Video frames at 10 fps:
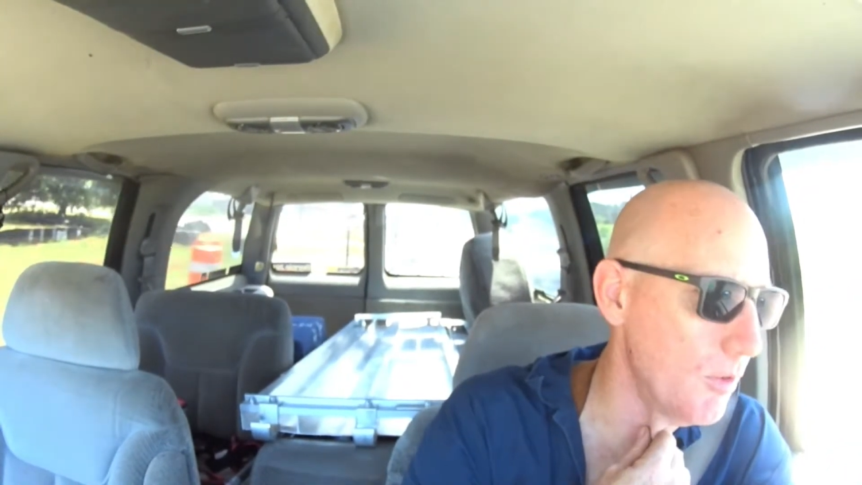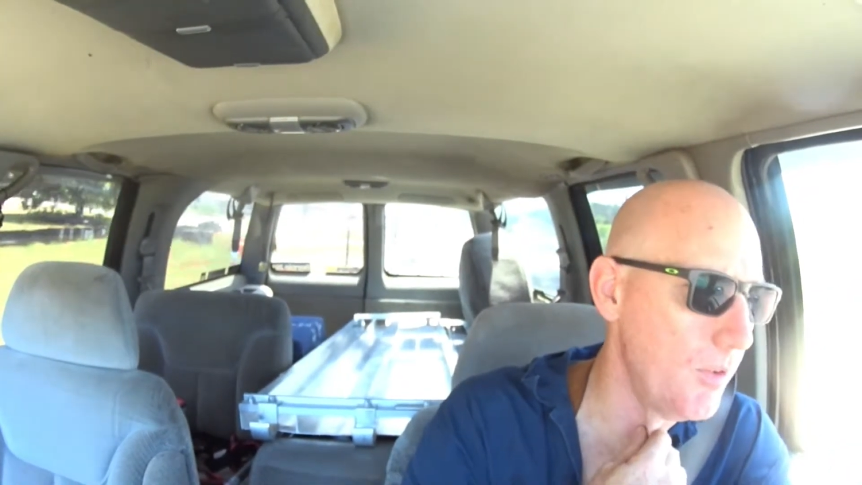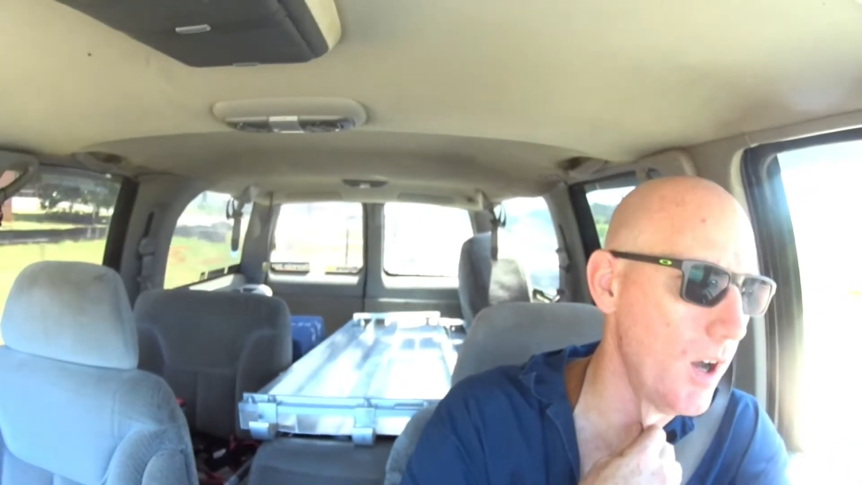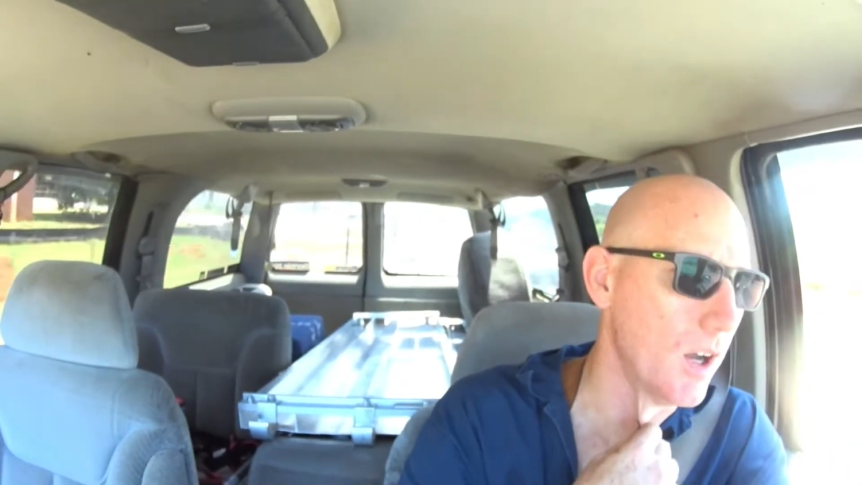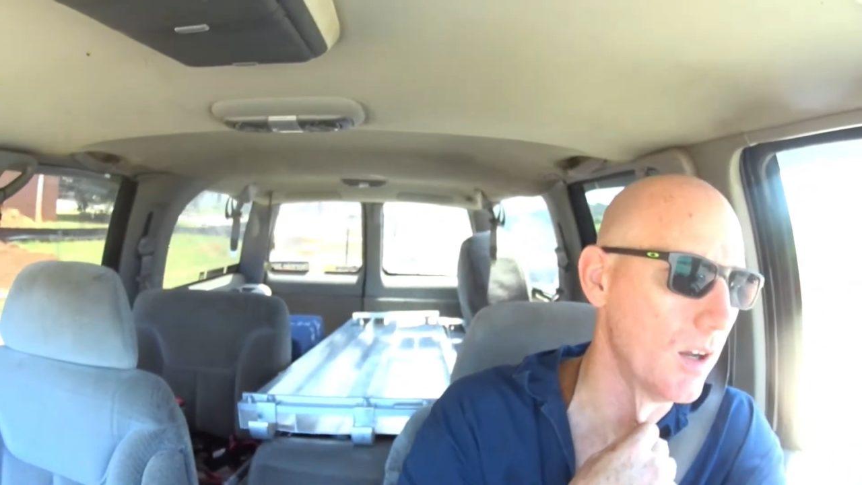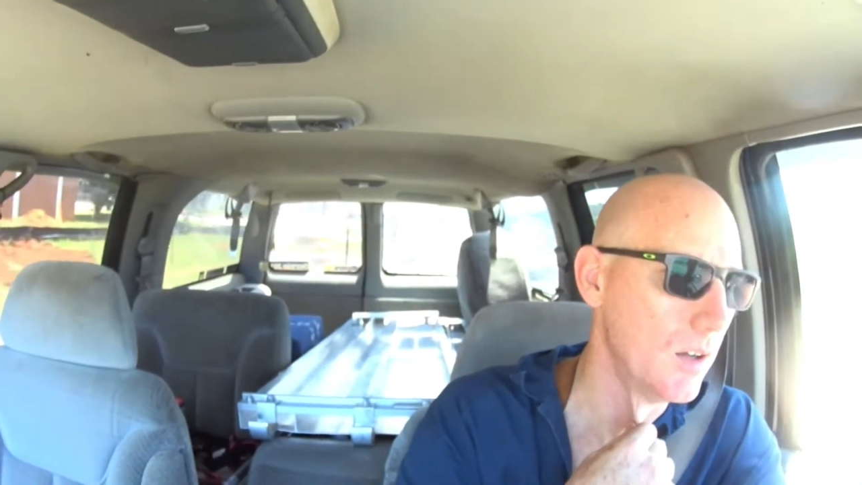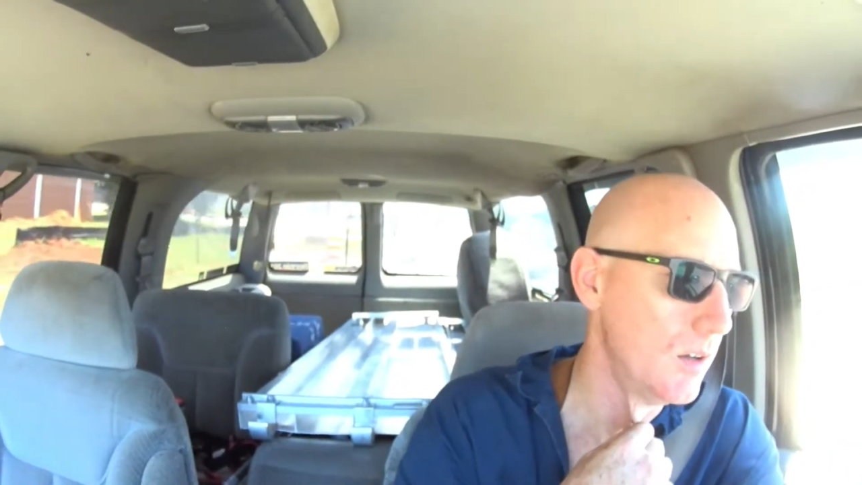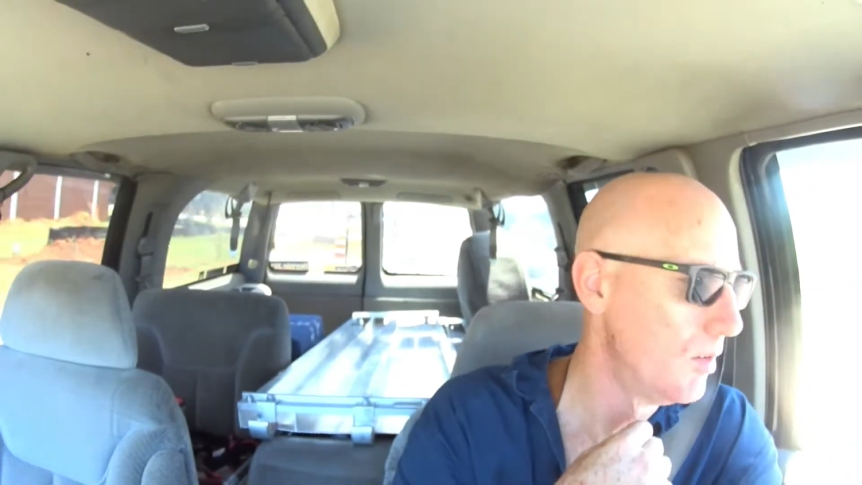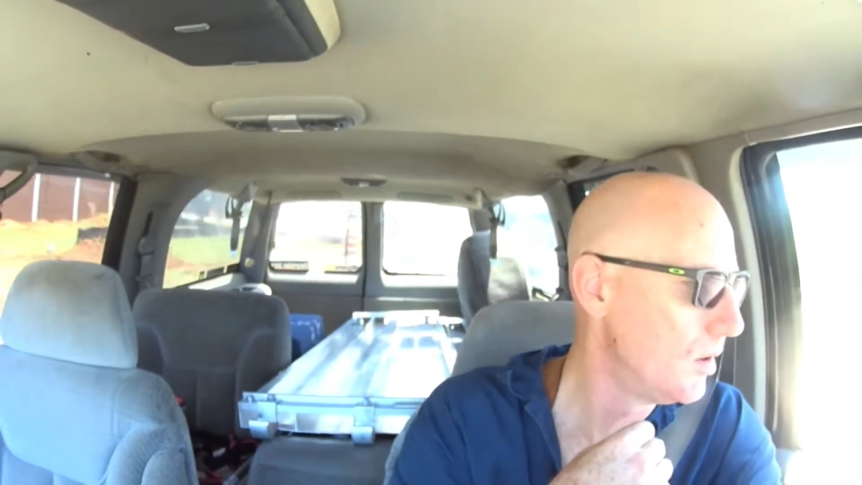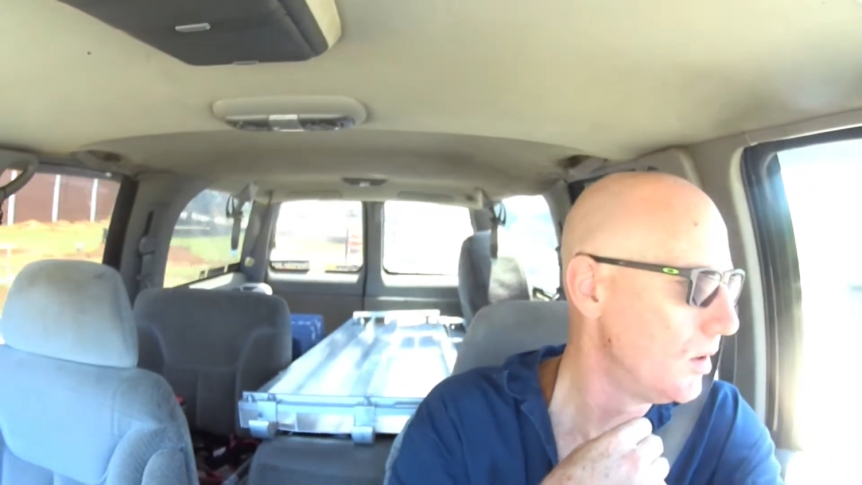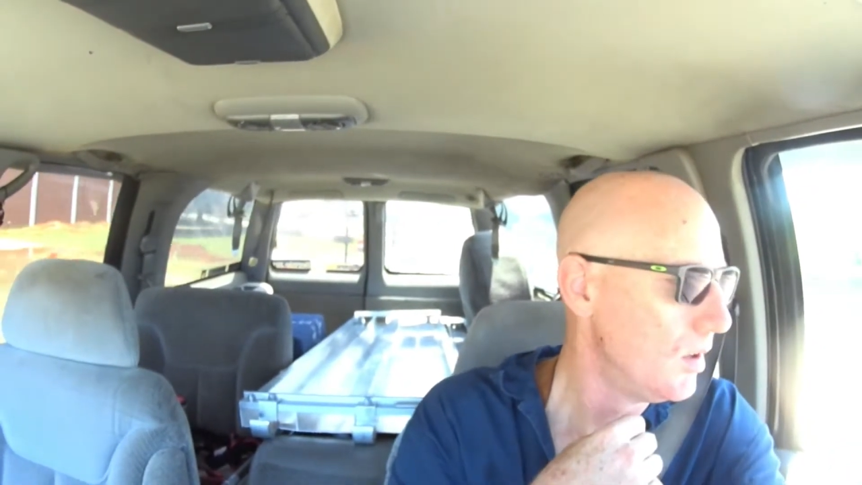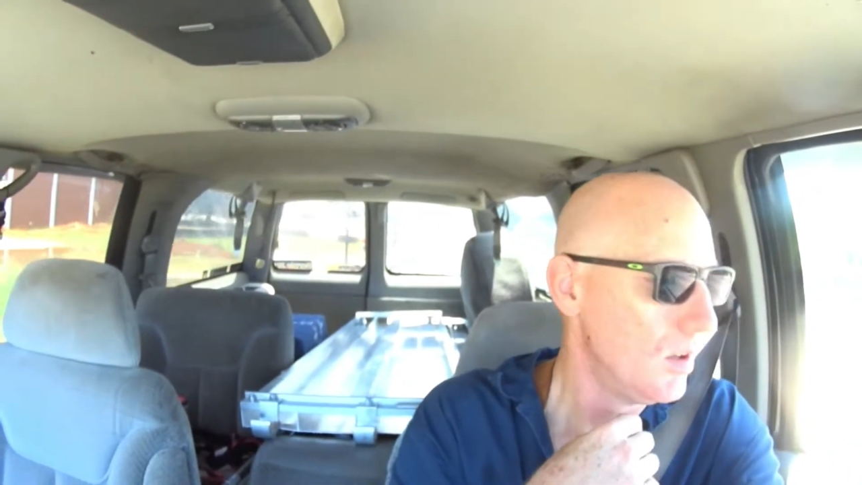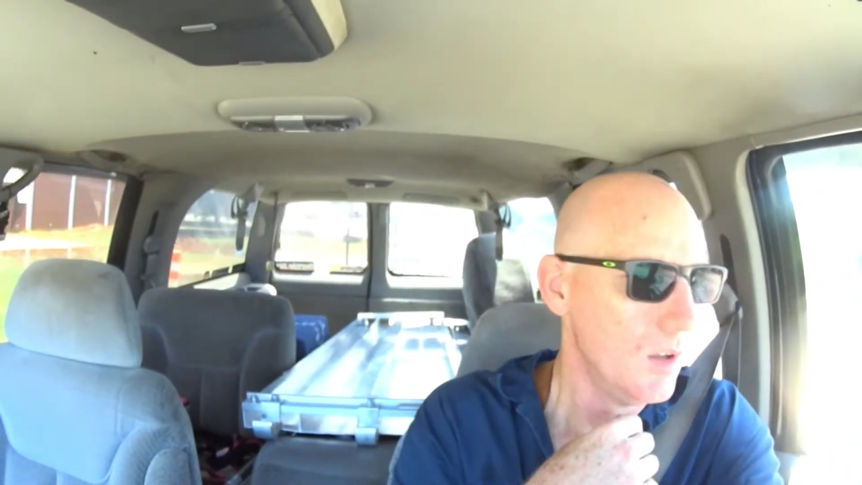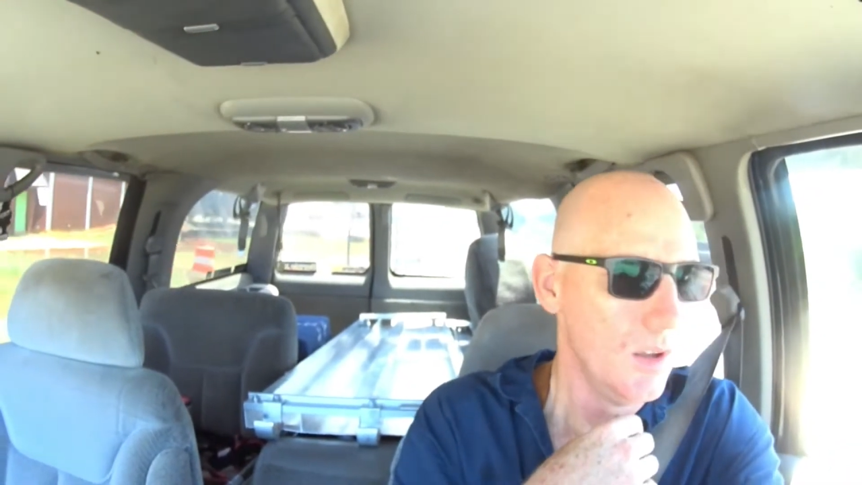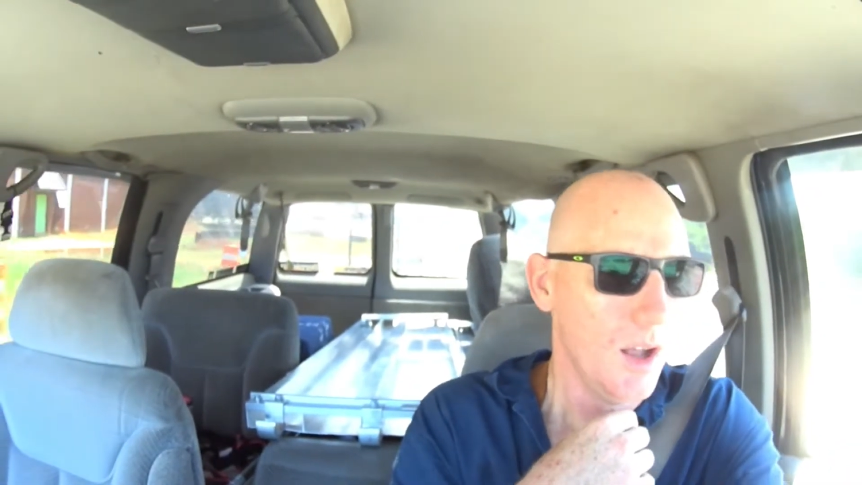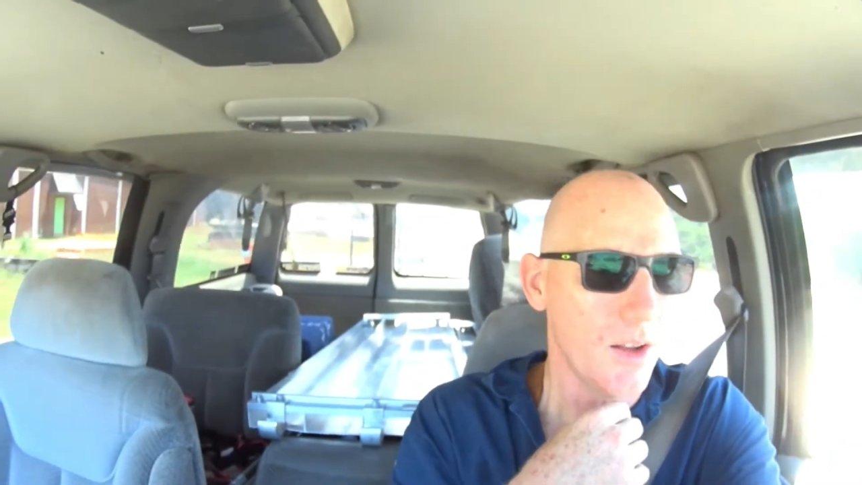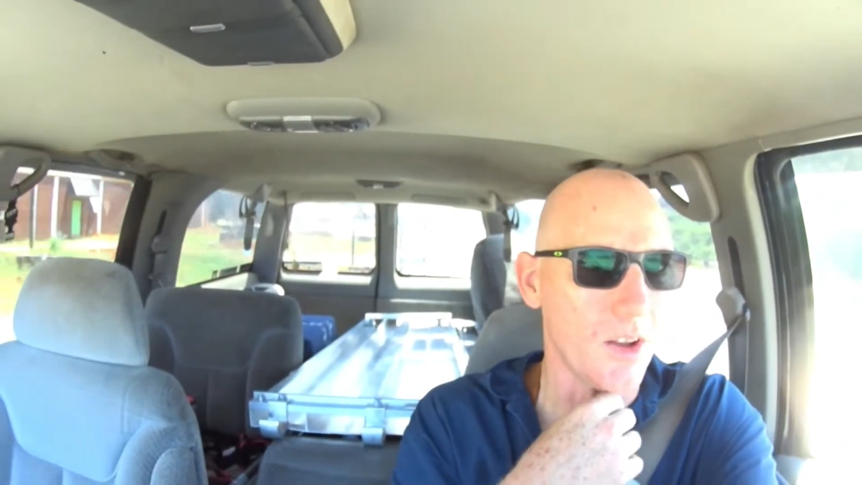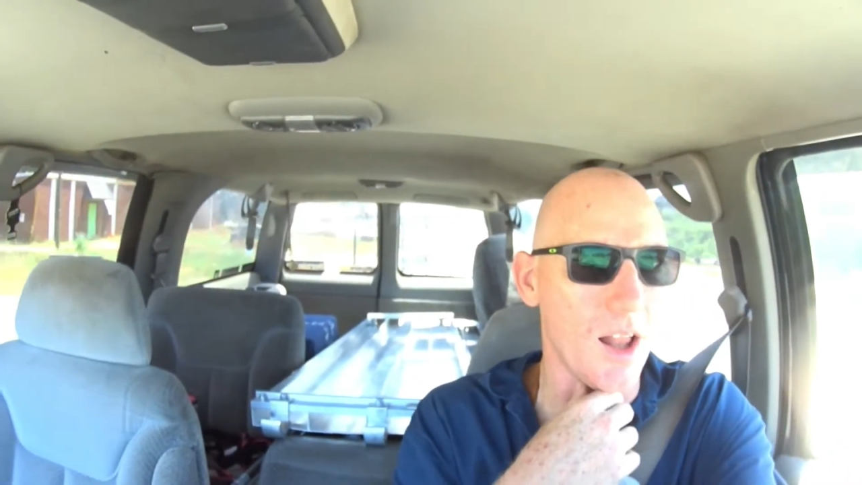fuck. That's